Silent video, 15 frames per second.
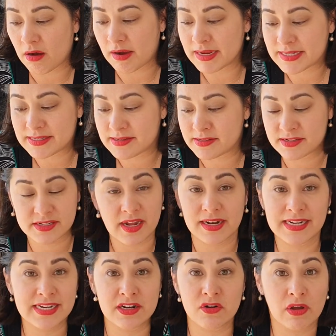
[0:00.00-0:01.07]
I
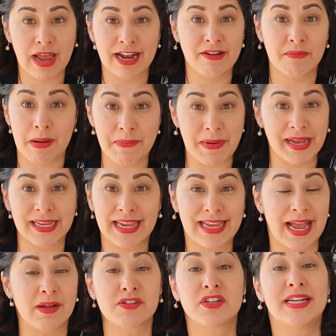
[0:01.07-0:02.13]
certainly didn't look at any of my bank
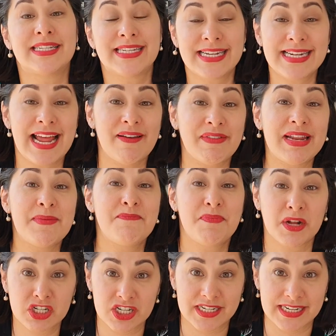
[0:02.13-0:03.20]
accounts and I didn't have any
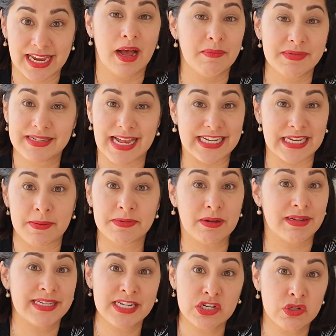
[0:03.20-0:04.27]
budgeting set up, so
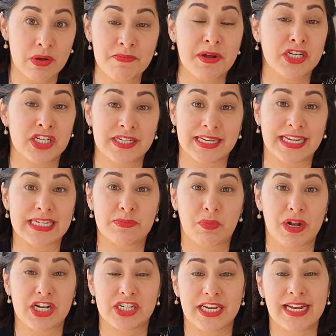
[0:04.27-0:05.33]
I didn't do a budgeting
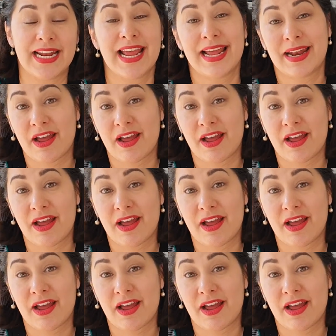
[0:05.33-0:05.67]
spreadsheet.